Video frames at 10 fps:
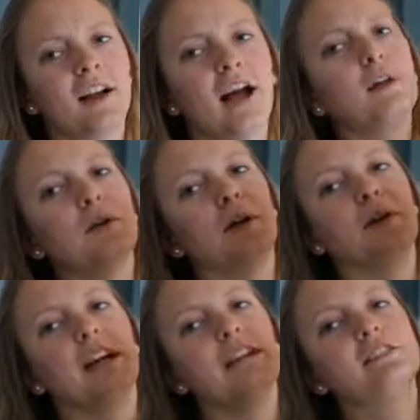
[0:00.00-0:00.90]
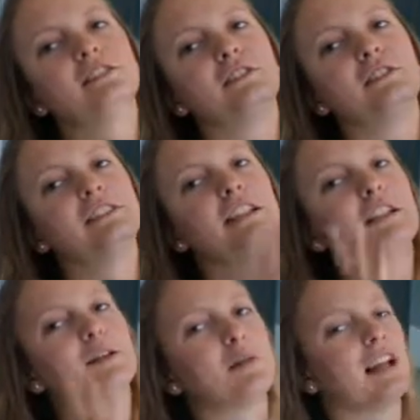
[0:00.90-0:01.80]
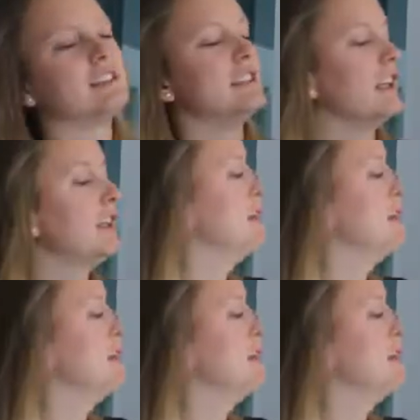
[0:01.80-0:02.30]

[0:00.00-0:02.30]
I don't know yet, so it's still in plastic.